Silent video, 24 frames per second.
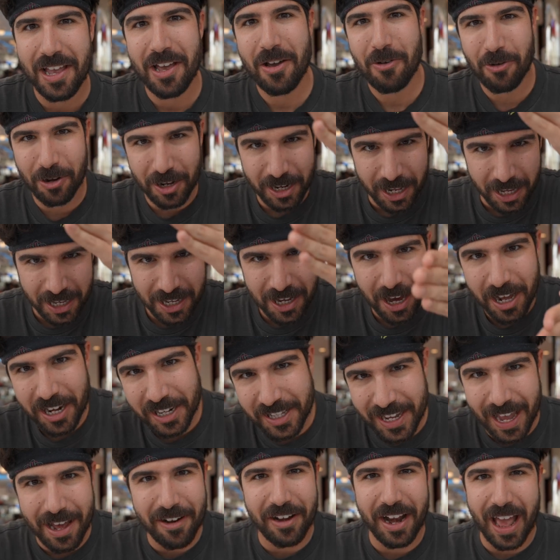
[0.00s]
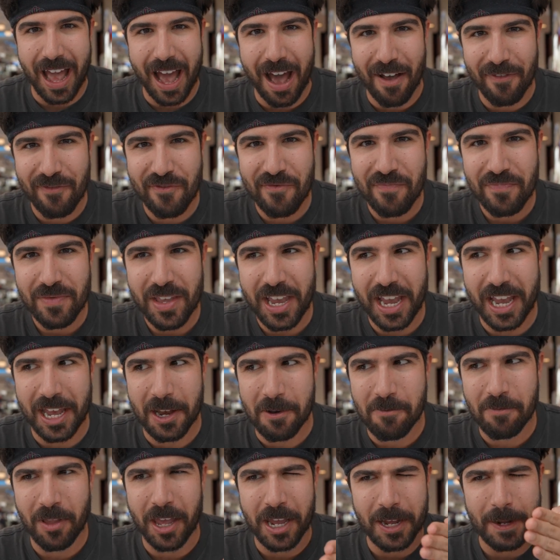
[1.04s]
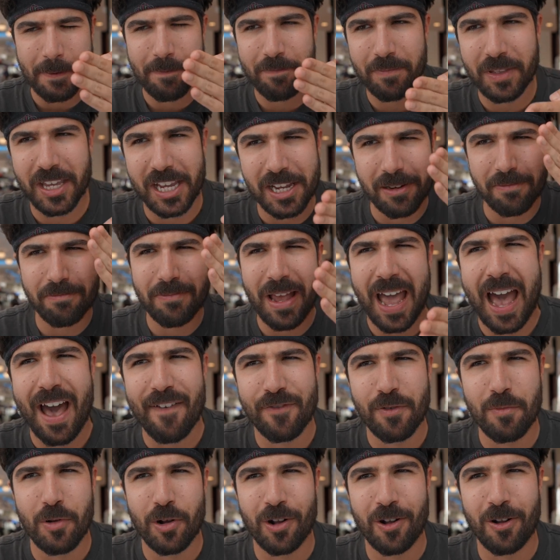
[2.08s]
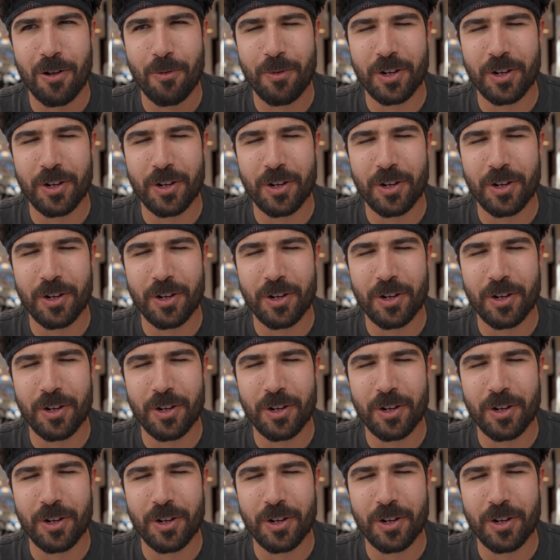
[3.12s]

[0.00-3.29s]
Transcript: we're gonna cut it down in half and like eat half a burger,